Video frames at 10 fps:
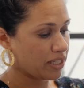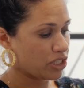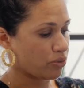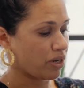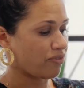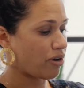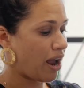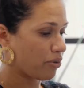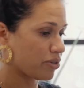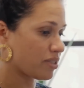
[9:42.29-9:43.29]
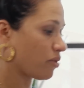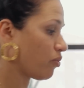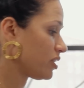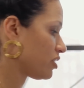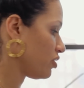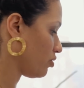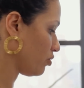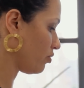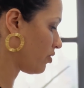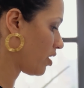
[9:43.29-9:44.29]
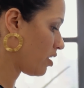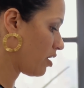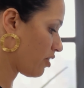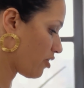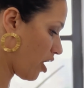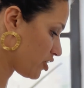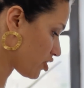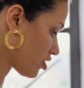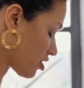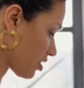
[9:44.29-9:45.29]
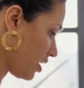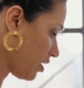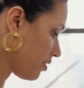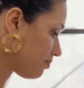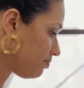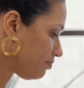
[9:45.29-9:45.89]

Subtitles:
least 24 hours. Like once you've thawed your turkey,